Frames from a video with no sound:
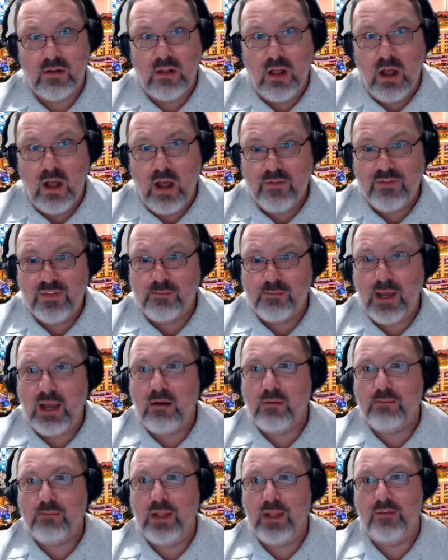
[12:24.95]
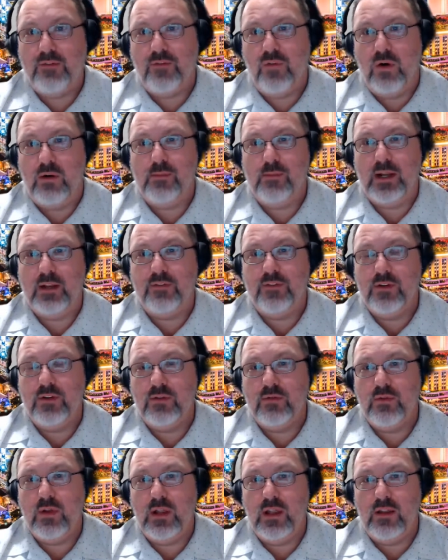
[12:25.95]
off the Power Platform, but if
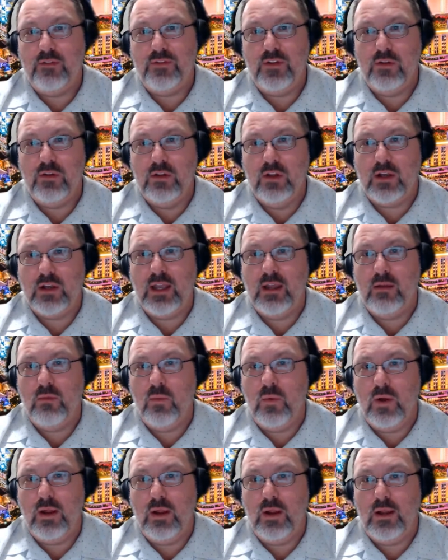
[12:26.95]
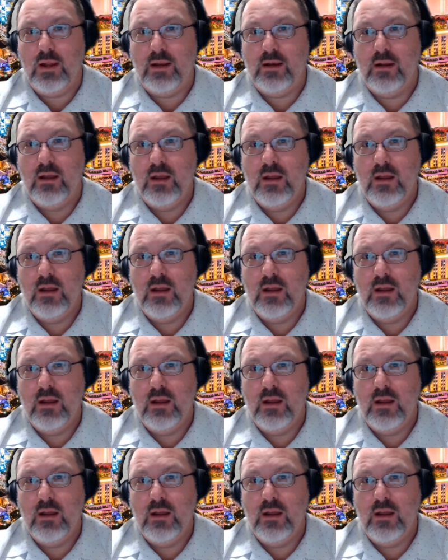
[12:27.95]
you look at what